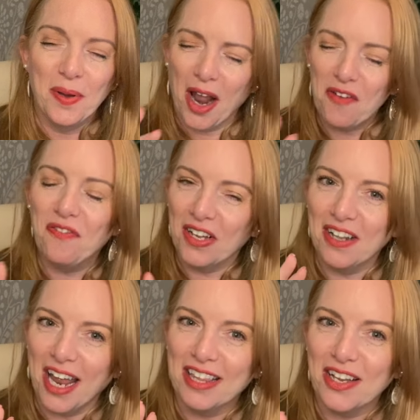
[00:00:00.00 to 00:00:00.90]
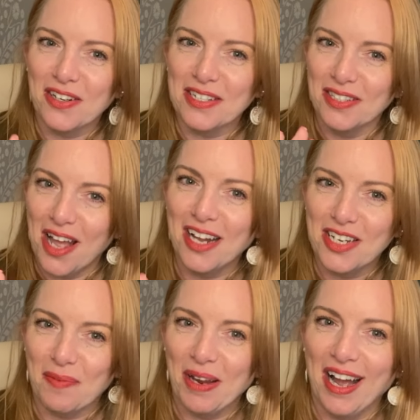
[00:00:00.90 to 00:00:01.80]
but I feel like there's a
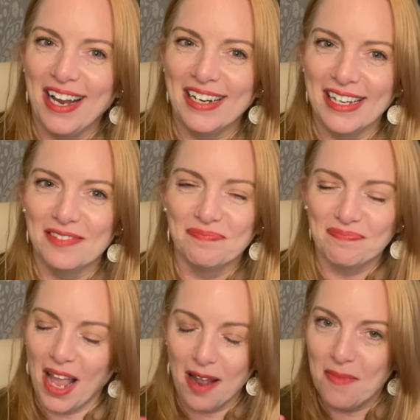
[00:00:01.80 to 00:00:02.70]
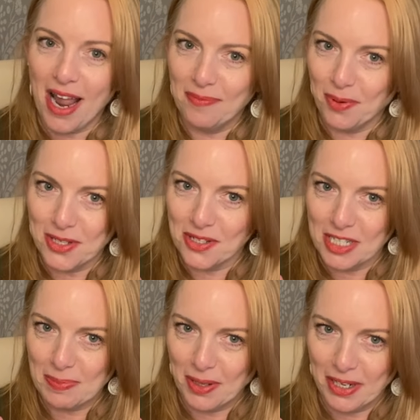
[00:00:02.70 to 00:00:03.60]
logic behind it, and my personal
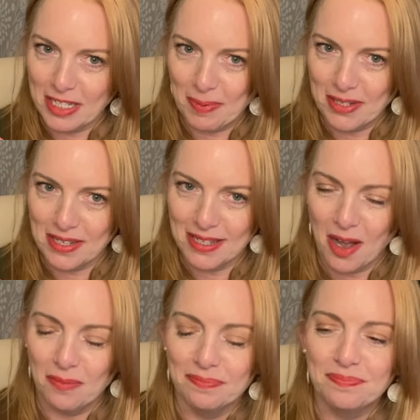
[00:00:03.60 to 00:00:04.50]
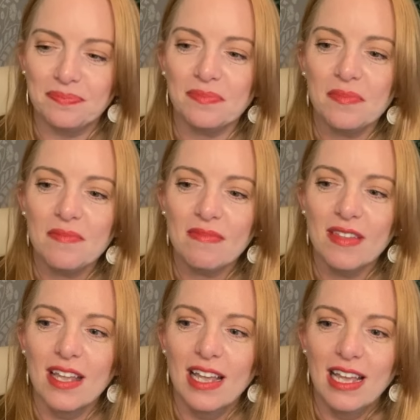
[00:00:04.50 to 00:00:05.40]
experience bears this out.
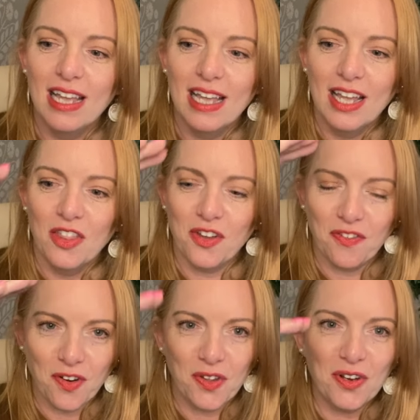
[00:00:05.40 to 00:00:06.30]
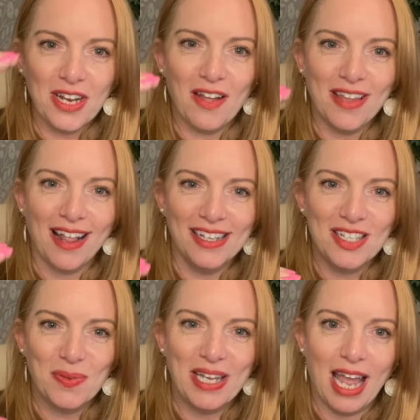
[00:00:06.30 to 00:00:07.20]
The further down that
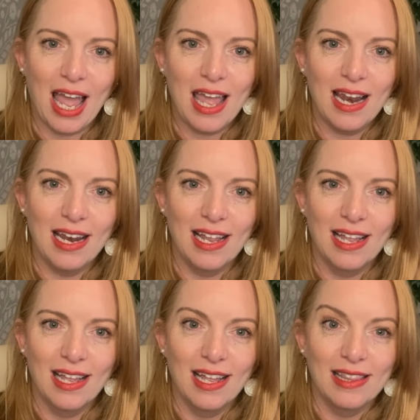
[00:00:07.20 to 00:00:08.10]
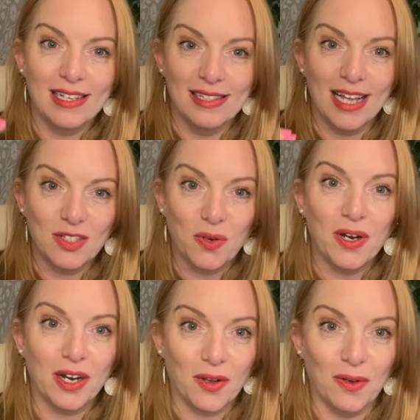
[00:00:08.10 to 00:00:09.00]
list we get, the less
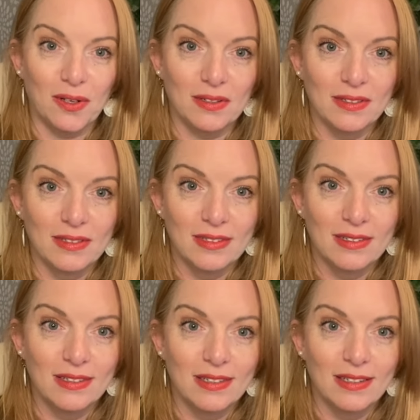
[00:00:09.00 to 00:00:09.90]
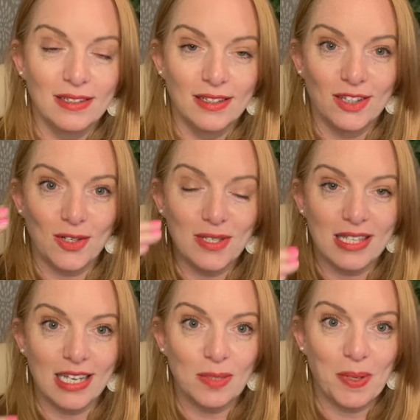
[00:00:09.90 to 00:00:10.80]
critical those
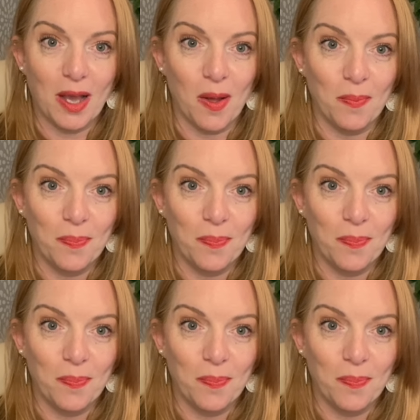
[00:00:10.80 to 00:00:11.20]
things become